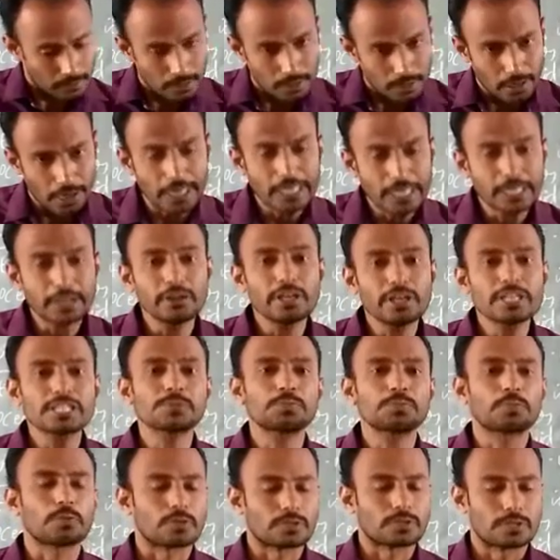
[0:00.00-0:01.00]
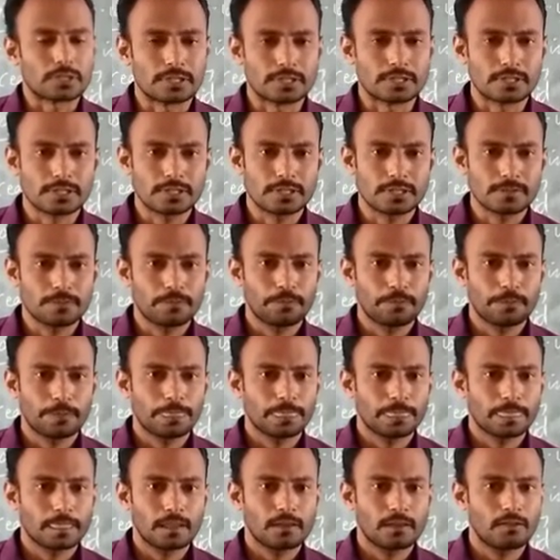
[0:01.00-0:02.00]
continuous process.
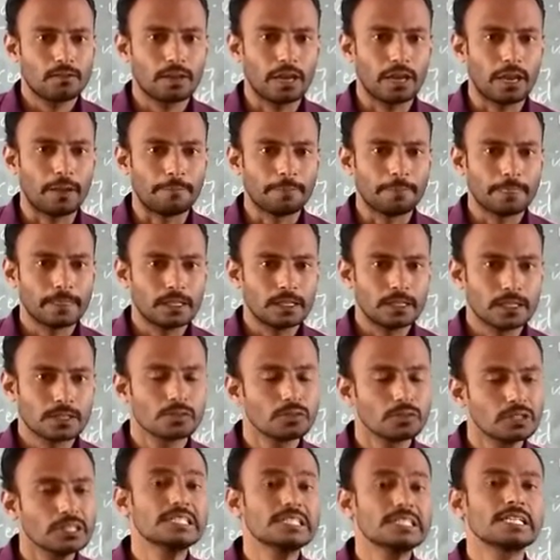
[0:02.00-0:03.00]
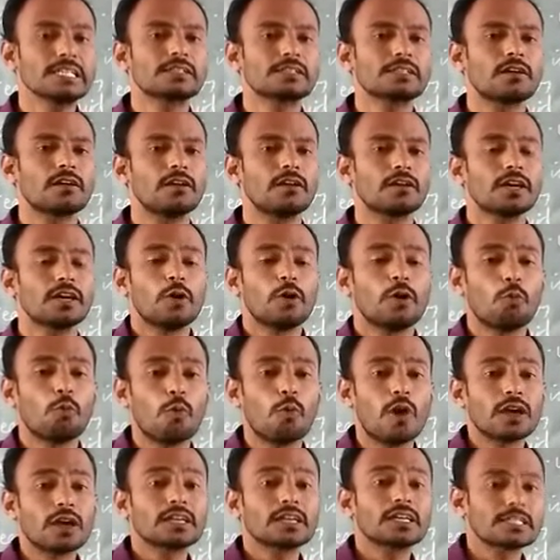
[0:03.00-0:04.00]
Okay, so this is called
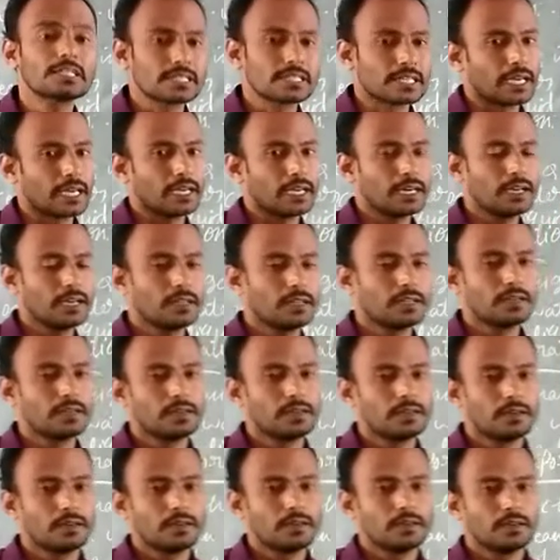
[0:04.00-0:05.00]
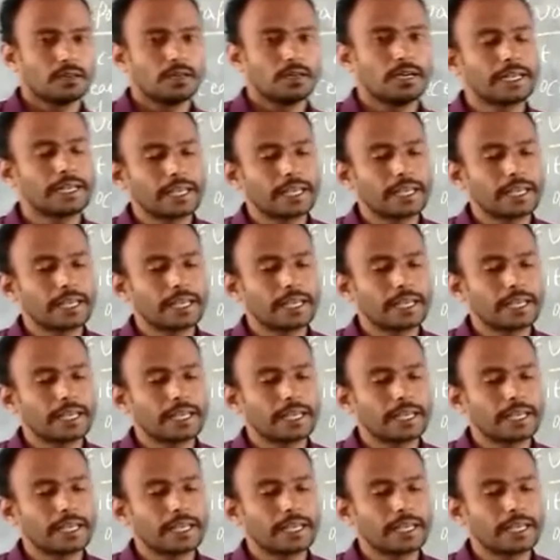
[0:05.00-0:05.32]
water cycle. It